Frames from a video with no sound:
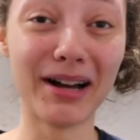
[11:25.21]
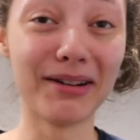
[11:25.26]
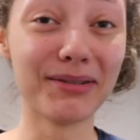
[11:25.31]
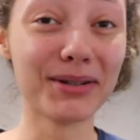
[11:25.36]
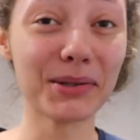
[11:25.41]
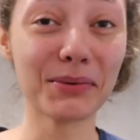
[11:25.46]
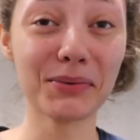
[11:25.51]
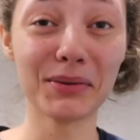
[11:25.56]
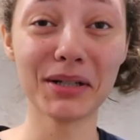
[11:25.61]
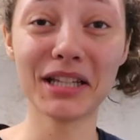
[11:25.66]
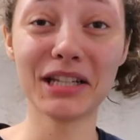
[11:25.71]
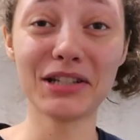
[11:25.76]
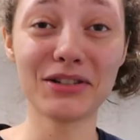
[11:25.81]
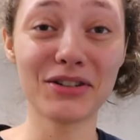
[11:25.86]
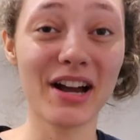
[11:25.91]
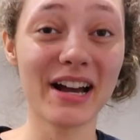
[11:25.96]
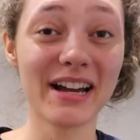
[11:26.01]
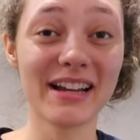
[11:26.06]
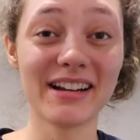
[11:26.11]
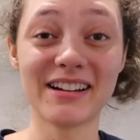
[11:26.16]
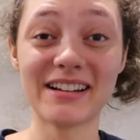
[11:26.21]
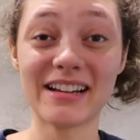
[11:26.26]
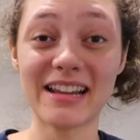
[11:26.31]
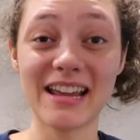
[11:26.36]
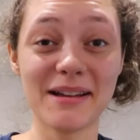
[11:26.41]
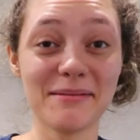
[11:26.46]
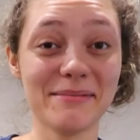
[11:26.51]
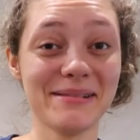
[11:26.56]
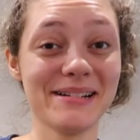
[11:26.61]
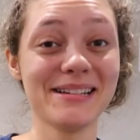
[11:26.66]
I was really trying on
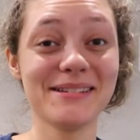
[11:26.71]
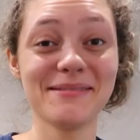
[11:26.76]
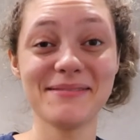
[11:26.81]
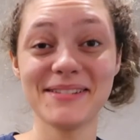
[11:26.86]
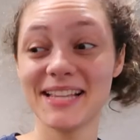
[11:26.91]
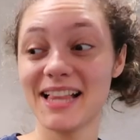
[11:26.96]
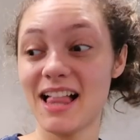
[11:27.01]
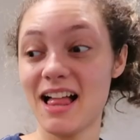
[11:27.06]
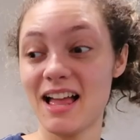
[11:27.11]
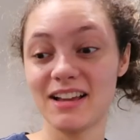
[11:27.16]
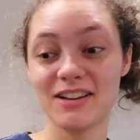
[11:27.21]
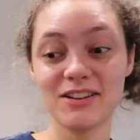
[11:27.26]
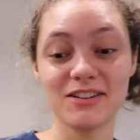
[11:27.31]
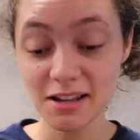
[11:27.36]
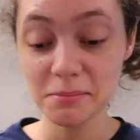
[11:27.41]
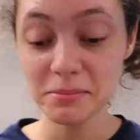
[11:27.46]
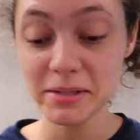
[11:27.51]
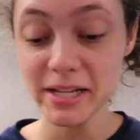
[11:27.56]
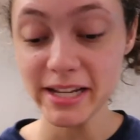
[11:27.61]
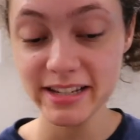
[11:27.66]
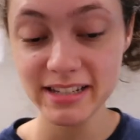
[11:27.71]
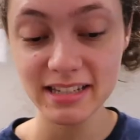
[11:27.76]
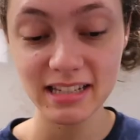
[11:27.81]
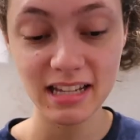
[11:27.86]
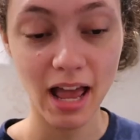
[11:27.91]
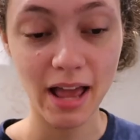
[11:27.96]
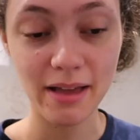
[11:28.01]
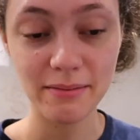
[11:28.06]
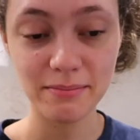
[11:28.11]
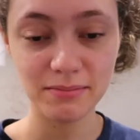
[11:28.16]
camera to be like, some days
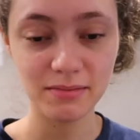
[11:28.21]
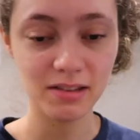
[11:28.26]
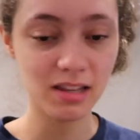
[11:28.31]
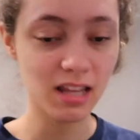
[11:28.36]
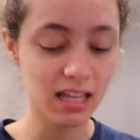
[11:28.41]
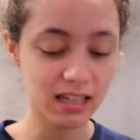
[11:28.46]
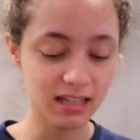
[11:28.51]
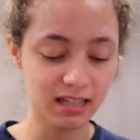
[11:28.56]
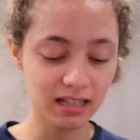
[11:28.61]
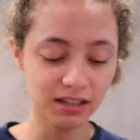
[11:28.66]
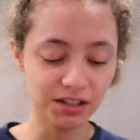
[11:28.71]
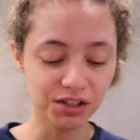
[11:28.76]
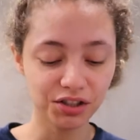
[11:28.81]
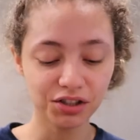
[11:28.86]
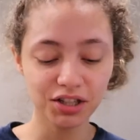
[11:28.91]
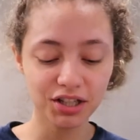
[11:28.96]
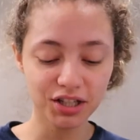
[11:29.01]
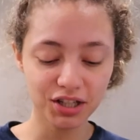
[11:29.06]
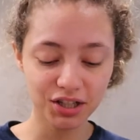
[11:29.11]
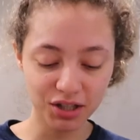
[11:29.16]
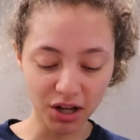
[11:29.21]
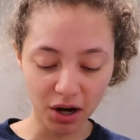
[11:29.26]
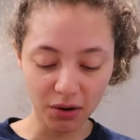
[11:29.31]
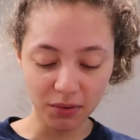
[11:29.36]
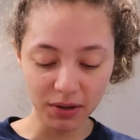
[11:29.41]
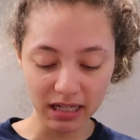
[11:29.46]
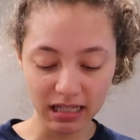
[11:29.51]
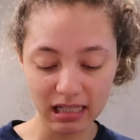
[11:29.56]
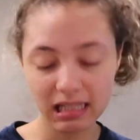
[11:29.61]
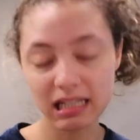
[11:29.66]
it's literally
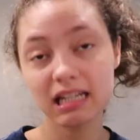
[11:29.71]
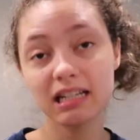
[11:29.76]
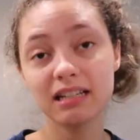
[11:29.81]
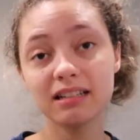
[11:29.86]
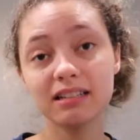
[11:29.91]
so easy.